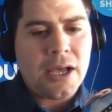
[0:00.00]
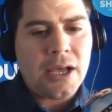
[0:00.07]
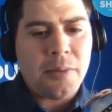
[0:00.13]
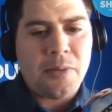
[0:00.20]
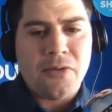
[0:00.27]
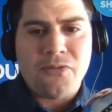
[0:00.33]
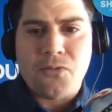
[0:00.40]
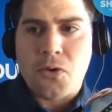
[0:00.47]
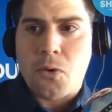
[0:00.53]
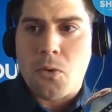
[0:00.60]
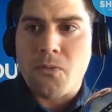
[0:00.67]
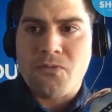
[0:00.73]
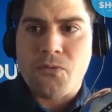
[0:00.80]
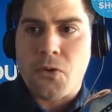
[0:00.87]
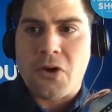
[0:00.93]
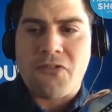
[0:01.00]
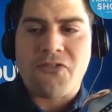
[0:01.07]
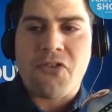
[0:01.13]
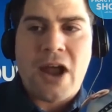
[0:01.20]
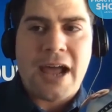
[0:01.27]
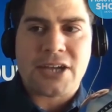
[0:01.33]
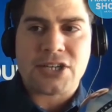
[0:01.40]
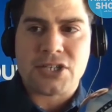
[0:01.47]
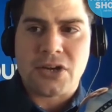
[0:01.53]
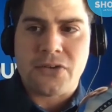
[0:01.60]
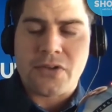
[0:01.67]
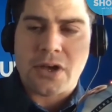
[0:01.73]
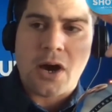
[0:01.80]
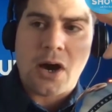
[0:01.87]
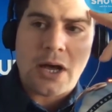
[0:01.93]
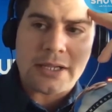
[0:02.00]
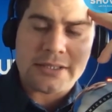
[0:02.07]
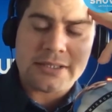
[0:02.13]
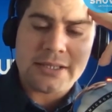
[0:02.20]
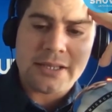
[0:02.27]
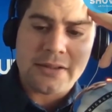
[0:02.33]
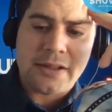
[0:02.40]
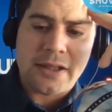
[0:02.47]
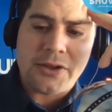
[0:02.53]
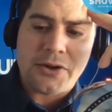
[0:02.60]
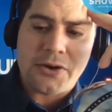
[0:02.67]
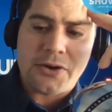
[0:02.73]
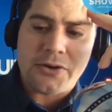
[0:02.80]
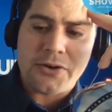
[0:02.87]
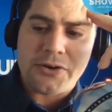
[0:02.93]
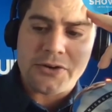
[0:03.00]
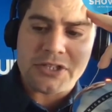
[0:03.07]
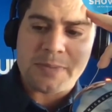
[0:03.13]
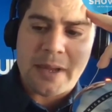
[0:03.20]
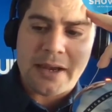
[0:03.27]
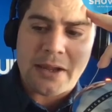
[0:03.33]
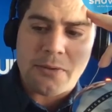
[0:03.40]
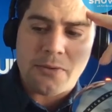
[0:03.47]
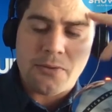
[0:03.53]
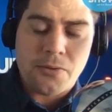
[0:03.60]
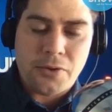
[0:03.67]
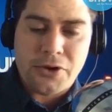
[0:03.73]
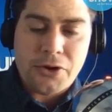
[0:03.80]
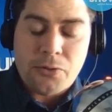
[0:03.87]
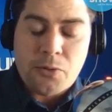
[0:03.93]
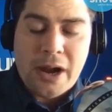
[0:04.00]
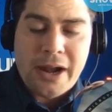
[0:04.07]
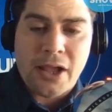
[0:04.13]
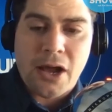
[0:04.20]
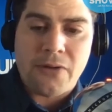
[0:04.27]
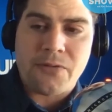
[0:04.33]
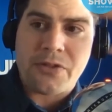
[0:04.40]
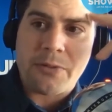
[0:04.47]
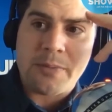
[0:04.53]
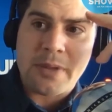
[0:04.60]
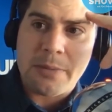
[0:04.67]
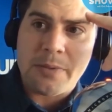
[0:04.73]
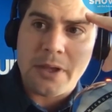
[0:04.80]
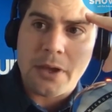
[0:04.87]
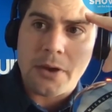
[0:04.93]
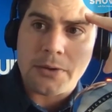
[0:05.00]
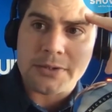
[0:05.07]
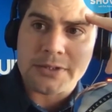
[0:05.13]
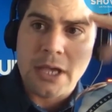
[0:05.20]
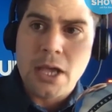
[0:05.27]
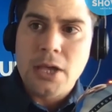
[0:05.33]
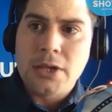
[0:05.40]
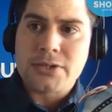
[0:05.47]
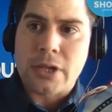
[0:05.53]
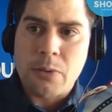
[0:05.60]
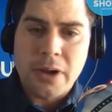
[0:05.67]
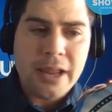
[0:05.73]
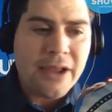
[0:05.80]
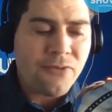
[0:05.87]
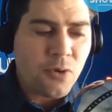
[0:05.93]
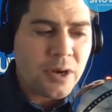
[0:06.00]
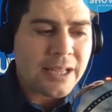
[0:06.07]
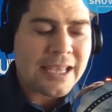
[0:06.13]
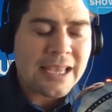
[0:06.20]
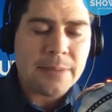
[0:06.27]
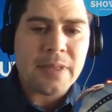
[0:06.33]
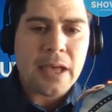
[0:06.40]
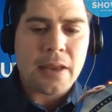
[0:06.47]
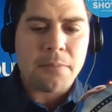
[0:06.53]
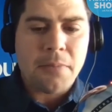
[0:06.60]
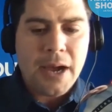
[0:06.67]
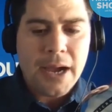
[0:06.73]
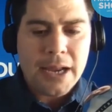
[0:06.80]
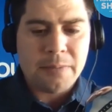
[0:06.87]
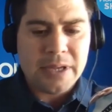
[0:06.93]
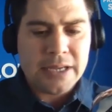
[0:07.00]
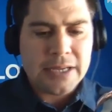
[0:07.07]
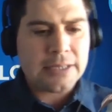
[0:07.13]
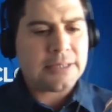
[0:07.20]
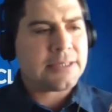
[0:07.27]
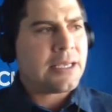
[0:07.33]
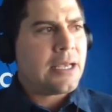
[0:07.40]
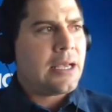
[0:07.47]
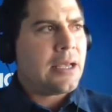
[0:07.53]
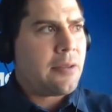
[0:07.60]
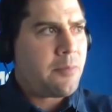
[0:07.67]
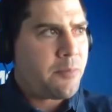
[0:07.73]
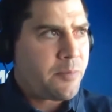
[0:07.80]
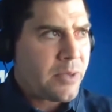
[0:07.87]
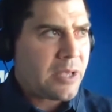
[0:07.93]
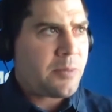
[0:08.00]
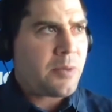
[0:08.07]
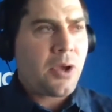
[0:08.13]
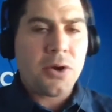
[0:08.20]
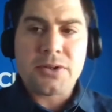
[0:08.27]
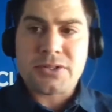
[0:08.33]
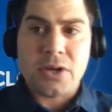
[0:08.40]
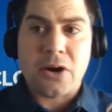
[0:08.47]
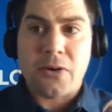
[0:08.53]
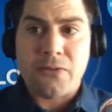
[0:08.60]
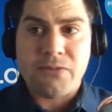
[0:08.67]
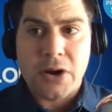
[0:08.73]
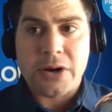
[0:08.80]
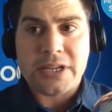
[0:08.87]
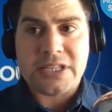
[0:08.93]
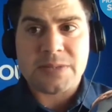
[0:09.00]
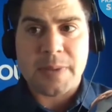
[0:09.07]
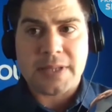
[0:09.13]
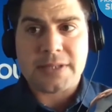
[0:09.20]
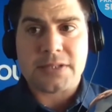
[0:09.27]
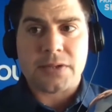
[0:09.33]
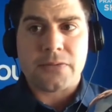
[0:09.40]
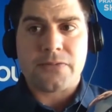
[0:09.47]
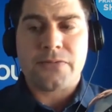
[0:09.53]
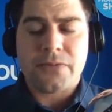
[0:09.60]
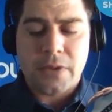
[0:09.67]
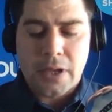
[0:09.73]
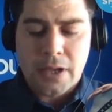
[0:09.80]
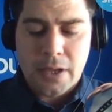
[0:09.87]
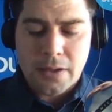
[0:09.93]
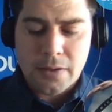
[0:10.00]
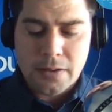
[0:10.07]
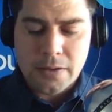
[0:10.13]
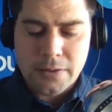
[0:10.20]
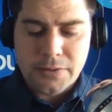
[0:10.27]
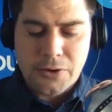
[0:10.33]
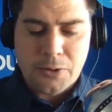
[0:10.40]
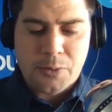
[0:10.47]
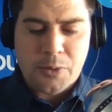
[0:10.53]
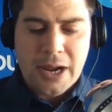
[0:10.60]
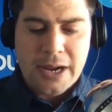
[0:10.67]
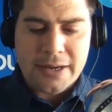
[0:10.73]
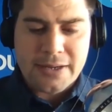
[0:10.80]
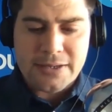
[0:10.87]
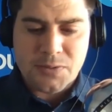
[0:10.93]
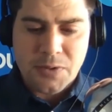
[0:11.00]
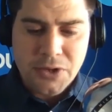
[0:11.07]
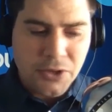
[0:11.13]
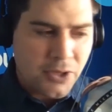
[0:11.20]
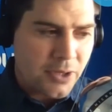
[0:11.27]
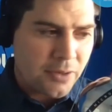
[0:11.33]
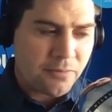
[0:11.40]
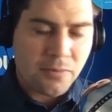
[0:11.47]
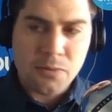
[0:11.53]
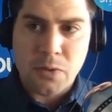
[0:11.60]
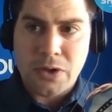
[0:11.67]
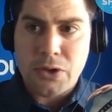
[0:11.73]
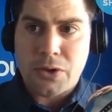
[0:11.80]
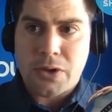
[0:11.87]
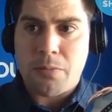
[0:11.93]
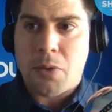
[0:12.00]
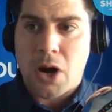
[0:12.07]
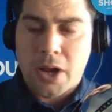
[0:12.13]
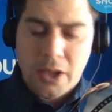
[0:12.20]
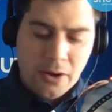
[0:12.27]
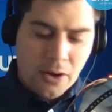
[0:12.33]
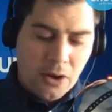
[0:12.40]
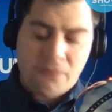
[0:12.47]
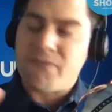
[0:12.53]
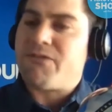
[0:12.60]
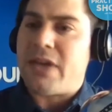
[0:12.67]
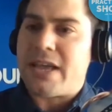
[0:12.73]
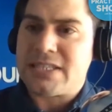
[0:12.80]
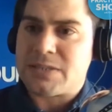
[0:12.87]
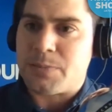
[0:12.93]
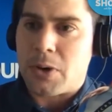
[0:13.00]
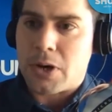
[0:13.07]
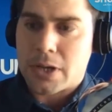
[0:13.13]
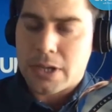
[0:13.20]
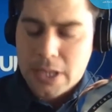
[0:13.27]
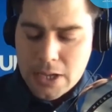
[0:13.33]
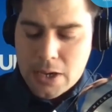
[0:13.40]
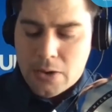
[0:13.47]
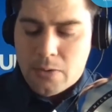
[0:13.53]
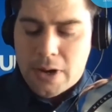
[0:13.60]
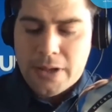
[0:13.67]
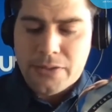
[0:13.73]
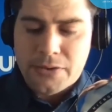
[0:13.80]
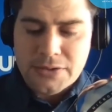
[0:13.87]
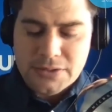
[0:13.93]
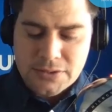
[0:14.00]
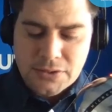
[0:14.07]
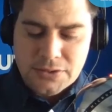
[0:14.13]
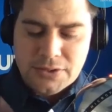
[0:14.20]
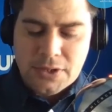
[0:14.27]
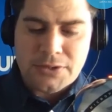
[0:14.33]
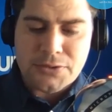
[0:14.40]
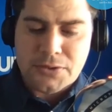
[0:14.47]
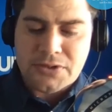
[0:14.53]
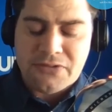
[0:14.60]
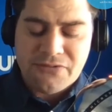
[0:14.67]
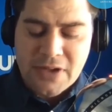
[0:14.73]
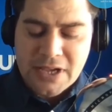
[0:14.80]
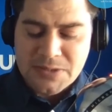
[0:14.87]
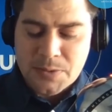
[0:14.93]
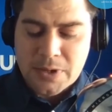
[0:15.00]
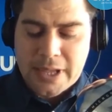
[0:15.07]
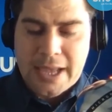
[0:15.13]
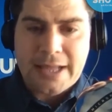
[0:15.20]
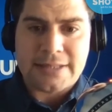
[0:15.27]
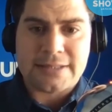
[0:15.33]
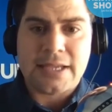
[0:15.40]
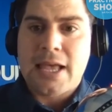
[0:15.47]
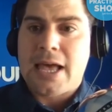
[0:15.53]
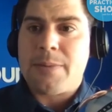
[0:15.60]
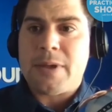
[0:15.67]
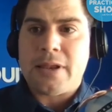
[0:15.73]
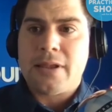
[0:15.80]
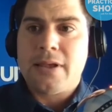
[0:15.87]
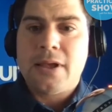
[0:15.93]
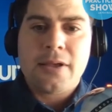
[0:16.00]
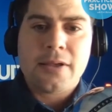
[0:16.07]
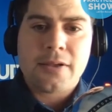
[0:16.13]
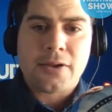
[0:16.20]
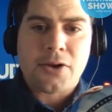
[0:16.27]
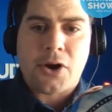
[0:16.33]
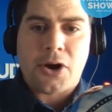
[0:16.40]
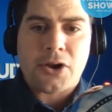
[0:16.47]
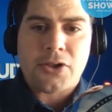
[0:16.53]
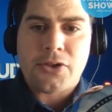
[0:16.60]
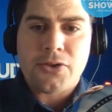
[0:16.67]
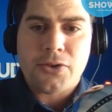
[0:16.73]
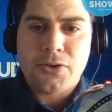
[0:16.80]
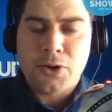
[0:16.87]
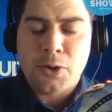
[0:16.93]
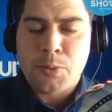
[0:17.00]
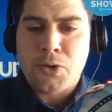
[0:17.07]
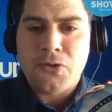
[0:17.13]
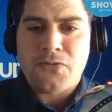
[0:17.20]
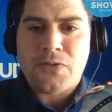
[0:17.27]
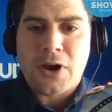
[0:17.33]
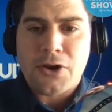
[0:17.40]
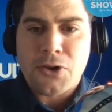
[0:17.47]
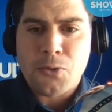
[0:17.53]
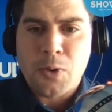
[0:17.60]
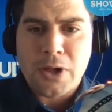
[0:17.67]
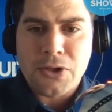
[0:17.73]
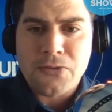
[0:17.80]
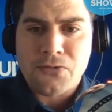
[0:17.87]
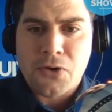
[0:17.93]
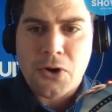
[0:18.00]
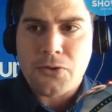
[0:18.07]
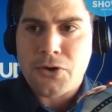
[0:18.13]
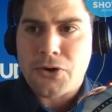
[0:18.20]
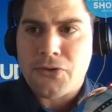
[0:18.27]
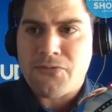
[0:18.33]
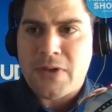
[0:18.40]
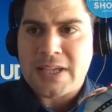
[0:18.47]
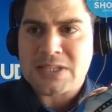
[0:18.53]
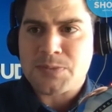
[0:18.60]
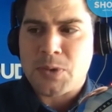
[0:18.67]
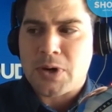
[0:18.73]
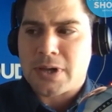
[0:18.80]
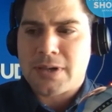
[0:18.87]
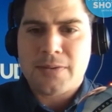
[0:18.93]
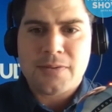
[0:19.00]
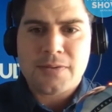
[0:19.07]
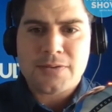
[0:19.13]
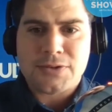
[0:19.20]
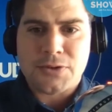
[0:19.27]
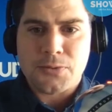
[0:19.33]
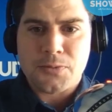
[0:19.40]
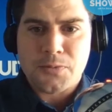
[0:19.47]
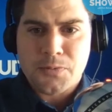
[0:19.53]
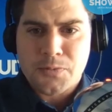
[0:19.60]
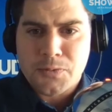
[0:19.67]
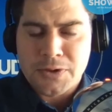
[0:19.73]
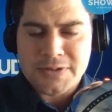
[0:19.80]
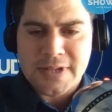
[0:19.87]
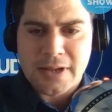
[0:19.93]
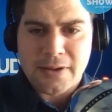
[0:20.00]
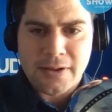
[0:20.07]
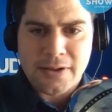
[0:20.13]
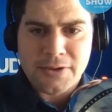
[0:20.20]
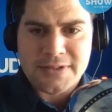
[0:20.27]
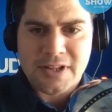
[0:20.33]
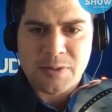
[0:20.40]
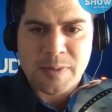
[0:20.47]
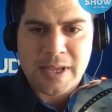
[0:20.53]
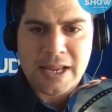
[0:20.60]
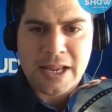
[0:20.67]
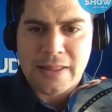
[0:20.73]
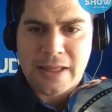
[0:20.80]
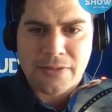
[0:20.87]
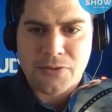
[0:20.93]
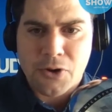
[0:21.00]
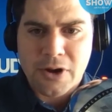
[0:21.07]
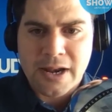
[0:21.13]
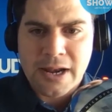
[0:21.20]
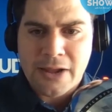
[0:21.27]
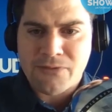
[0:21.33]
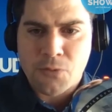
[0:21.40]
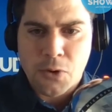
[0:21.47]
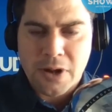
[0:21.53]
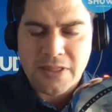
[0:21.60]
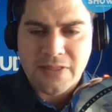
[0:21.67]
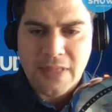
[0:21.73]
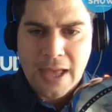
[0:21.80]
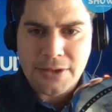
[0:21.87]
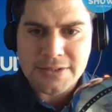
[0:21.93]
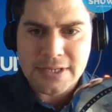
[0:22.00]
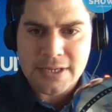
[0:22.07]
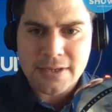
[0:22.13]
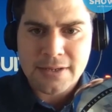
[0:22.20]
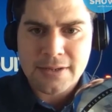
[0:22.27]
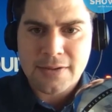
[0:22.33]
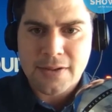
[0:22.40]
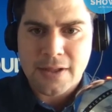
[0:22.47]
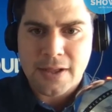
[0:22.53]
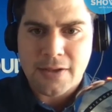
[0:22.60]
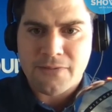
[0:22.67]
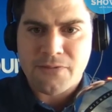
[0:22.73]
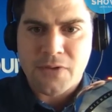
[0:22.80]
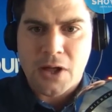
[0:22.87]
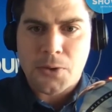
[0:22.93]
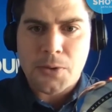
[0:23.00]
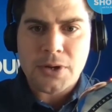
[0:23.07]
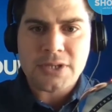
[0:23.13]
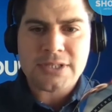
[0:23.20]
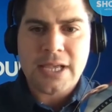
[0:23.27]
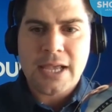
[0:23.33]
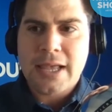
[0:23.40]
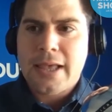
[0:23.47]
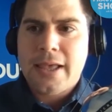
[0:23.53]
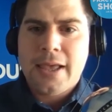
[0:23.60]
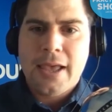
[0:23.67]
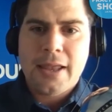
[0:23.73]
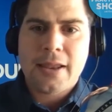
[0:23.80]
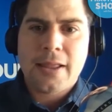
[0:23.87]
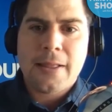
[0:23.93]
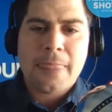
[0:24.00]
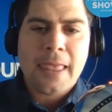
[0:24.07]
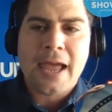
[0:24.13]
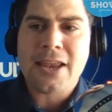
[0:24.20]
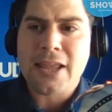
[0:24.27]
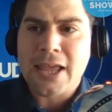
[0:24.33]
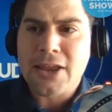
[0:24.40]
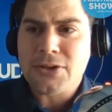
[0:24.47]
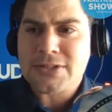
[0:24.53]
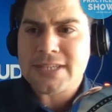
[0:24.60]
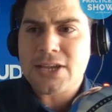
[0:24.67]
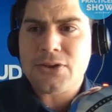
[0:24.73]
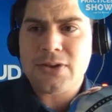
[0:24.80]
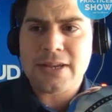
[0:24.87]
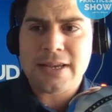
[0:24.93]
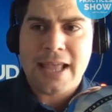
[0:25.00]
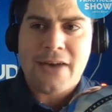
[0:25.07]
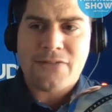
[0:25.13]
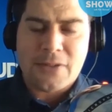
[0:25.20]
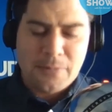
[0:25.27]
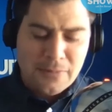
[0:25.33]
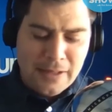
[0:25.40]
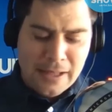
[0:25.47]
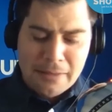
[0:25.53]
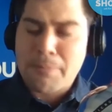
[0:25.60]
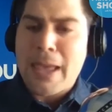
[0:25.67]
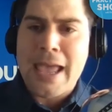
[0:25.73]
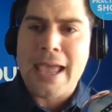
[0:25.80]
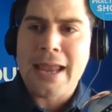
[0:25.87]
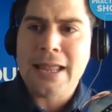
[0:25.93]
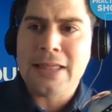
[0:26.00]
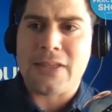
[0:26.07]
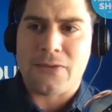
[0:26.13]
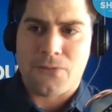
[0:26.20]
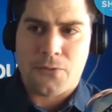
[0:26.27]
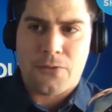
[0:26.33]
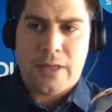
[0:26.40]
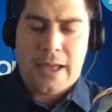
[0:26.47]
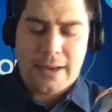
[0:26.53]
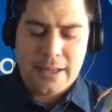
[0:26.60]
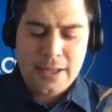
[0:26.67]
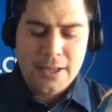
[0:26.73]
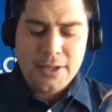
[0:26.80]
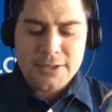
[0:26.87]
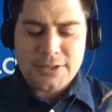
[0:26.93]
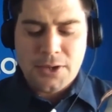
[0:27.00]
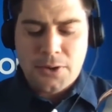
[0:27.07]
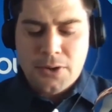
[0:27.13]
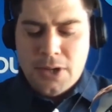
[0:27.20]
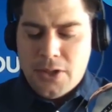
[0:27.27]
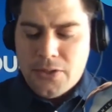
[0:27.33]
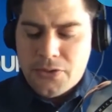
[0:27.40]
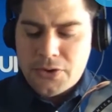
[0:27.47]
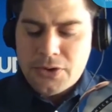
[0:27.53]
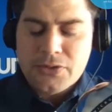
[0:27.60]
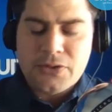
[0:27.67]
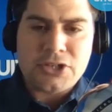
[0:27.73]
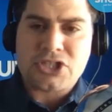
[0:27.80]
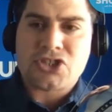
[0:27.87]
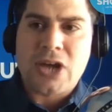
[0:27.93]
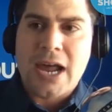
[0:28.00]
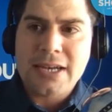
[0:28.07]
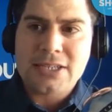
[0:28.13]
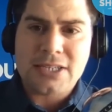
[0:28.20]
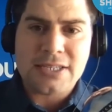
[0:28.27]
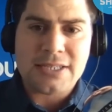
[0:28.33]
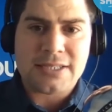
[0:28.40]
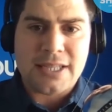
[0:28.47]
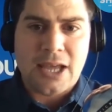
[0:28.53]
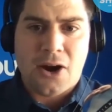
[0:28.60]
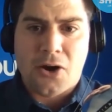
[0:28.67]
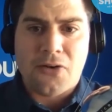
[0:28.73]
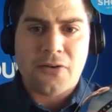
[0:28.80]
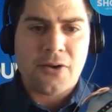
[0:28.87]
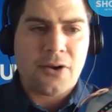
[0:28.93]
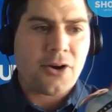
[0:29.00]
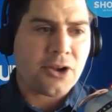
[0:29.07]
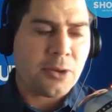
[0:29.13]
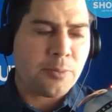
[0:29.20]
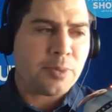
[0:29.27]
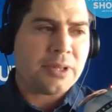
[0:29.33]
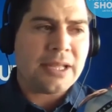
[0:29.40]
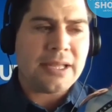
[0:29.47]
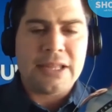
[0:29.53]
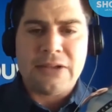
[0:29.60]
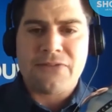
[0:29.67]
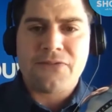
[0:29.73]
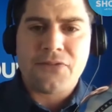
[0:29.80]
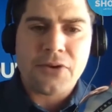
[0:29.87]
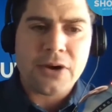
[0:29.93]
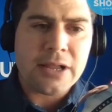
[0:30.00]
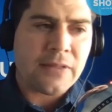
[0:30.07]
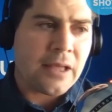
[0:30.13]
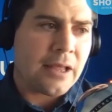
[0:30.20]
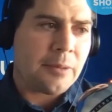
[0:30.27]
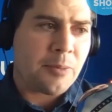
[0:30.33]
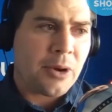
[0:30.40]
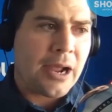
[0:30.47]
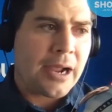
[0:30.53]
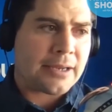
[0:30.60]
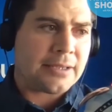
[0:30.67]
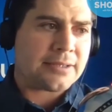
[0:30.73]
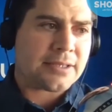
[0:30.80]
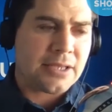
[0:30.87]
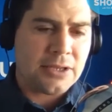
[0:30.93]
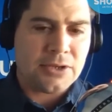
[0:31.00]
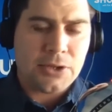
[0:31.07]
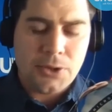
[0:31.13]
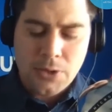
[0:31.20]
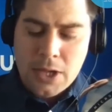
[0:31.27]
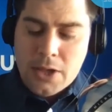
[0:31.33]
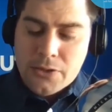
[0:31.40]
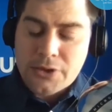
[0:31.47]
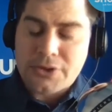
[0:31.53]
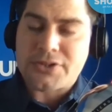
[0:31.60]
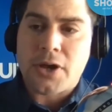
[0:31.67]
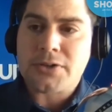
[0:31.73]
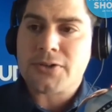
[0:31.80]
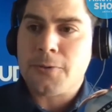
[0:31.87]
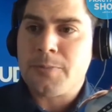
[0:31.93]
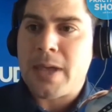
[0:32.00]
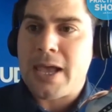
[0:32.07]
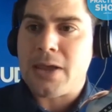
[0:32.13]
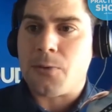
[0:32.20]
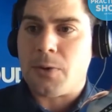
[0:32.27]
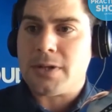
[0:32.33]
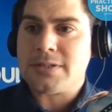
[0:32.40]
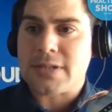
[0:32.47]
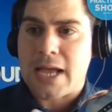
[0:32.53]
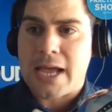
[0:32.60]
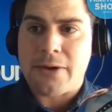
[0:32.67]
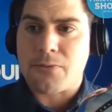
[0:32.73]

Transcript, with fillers: Um, for for a fraction of the cost that you're you're spending you're writing off with the PPOs. So I want everyone to keep that in mind because PPOs are very expensive uh, to your practice when you could when you can market on Facebook, right? There's there's all sorts of Facebook ads. I mean, Kirk, your proof there. You, what you've grown your Facebook to? You said you said at the beginning like 39, 40,000 uh, followers. Almost 40. Yeah. And, and, you said you didn't have to like pay anything for that. So there, there's strategies that are, are completely free that a practice can do. There's also paid ones.